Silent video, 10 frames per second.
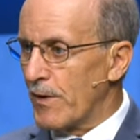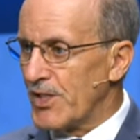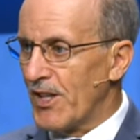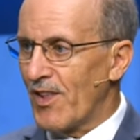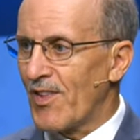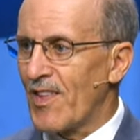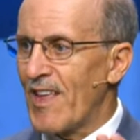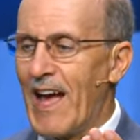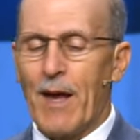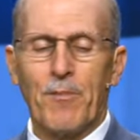Jesus says,
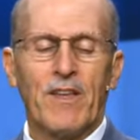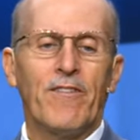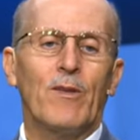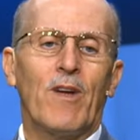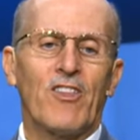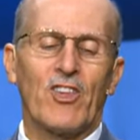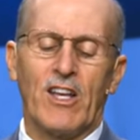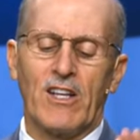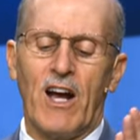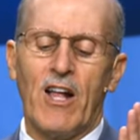I am giving my
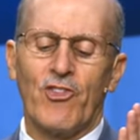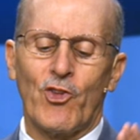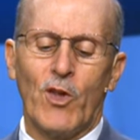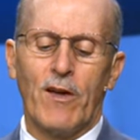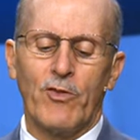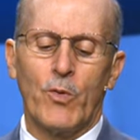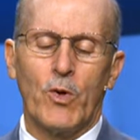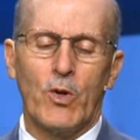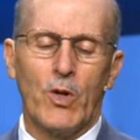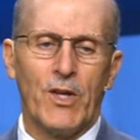son. God so loved the
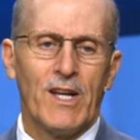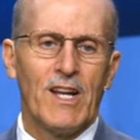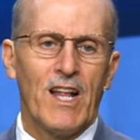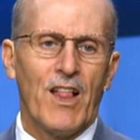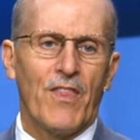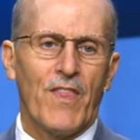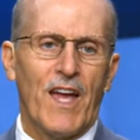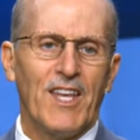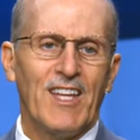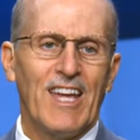world that
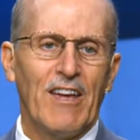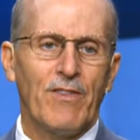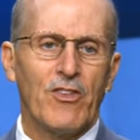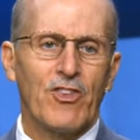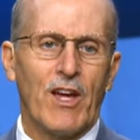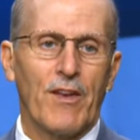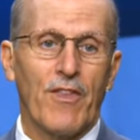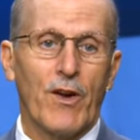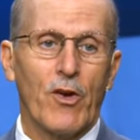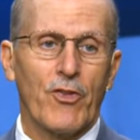he gave his son
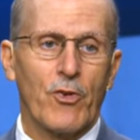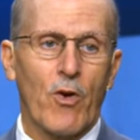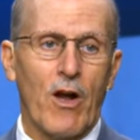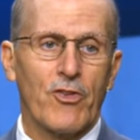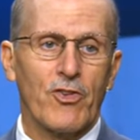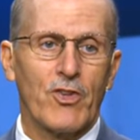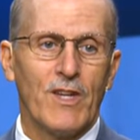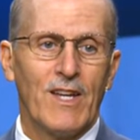there on the cross.